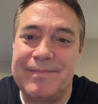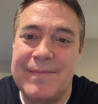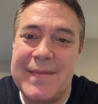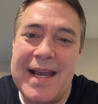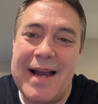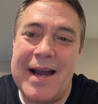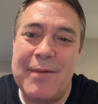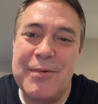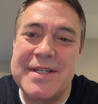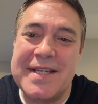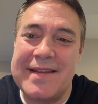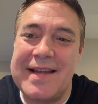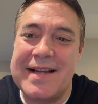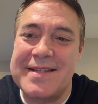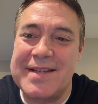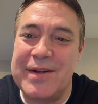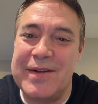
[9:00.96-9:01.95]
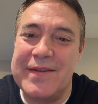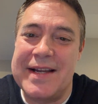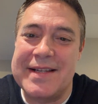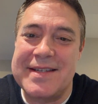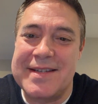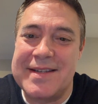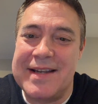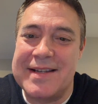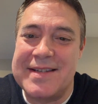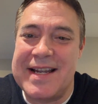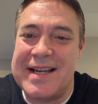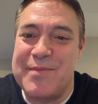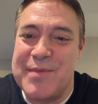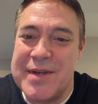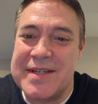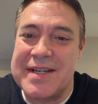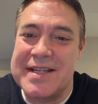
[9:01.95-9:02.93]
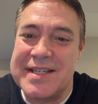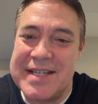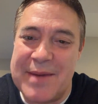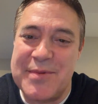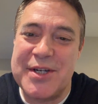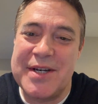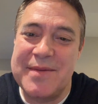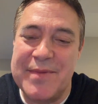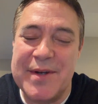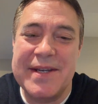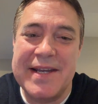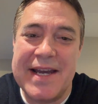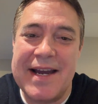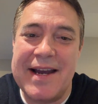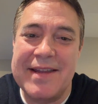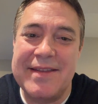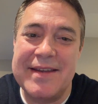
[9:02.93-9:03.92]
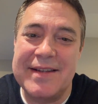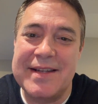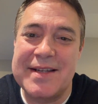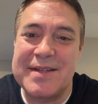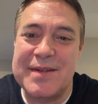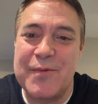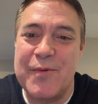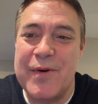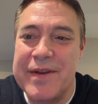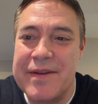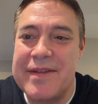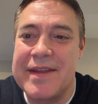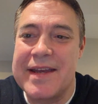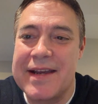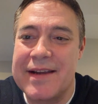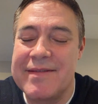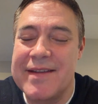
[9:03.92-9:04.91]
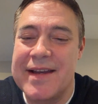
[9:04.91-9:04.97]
yeah, I would say that's it's not a misconception, but yeah, I think that's the one thing